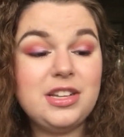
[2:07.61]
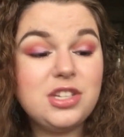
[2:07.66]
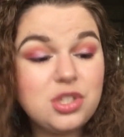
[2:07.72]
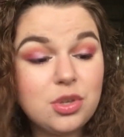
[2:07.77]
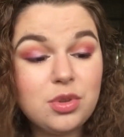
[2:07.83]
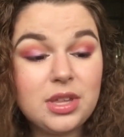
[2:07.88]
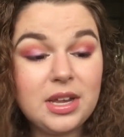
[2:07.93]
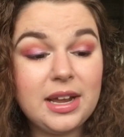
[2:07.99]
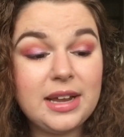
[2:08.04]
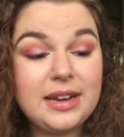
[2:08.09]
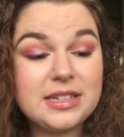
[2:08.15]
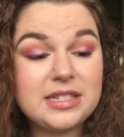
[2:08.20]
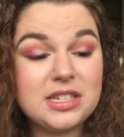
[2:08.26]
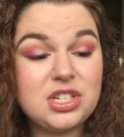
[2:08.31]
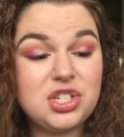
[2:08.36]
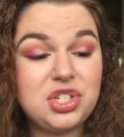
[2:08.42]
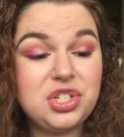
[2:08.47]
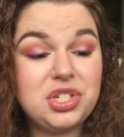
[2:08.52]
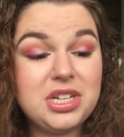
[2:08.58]
I do think it
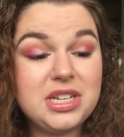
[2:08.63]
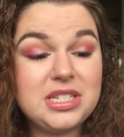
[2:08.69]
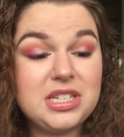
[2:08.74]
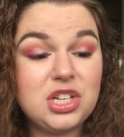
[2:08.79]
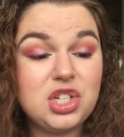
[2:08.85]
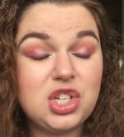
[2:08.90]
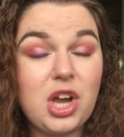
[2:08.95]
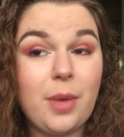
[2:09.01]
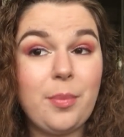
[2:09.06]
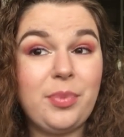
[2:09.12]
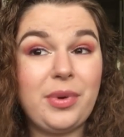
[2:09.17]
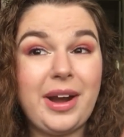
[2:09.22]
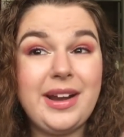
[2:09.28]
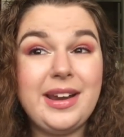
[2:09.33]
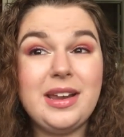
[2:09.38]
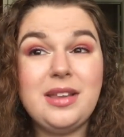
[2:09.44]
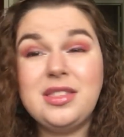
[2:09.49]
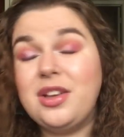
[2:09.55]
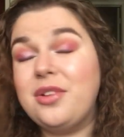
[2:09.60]
does a decent job
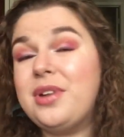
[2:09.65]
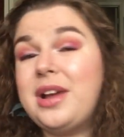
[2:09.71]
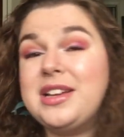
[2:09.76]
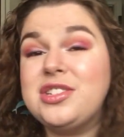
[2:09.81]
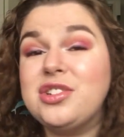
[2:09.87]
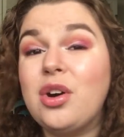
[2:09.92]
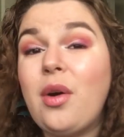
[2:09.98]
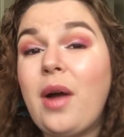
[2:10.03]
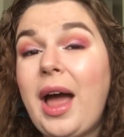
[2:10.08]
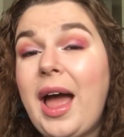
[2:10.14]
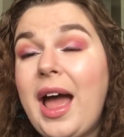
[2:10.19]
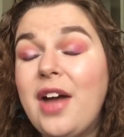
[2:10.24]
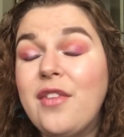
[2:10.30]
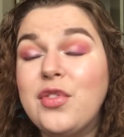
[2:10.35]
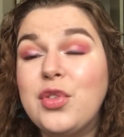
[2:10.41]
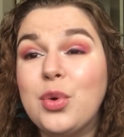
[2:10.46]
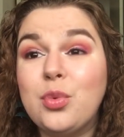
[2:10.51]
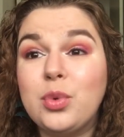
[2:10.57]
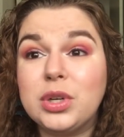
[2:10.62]
brightening, though I don't
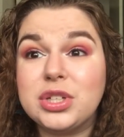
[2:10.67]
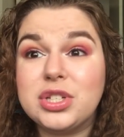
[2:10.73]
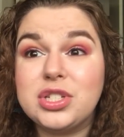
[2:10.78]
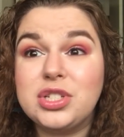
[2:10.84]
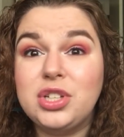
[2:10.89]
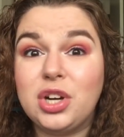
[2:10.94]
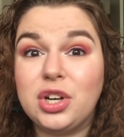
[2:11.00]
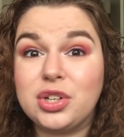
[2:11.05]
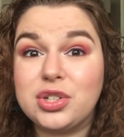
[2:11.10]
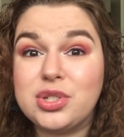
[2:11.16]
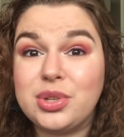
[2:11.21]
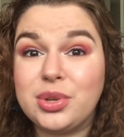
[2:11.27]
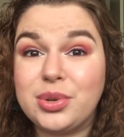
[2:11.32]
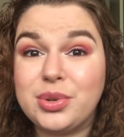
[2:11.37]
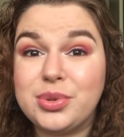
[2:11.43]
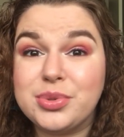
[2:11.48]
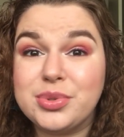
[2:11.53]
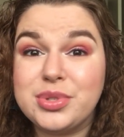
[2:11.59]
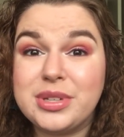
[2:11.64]
have the worst dark
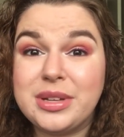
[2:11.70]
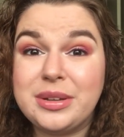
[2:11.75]
circles.